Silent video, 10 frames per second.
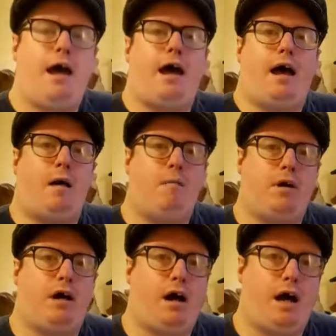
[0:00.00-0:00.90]

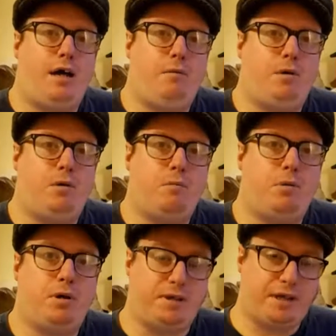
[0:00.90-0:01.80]
I will
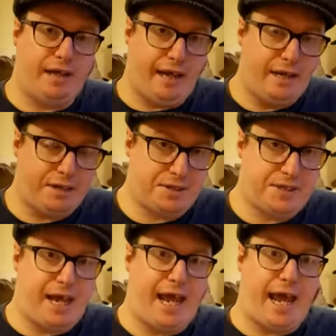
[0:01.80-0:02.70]
put the
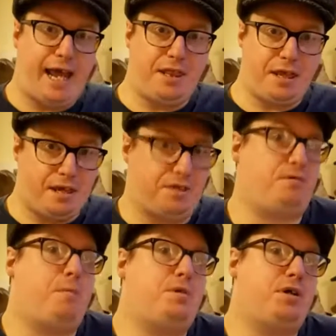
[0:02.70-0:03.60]
links in the
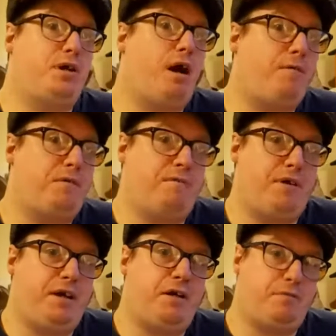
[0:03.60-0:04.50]
description of the
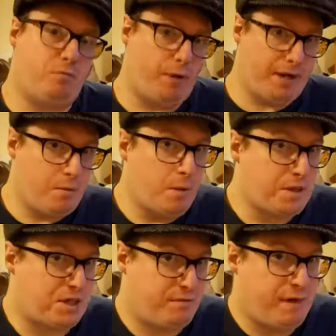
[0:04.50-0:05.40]
video for when you
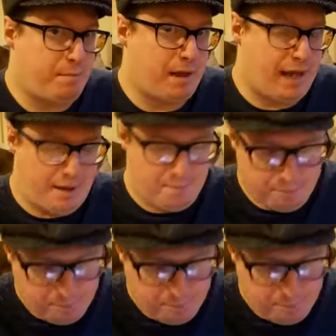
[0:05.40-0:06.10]
watch the replay.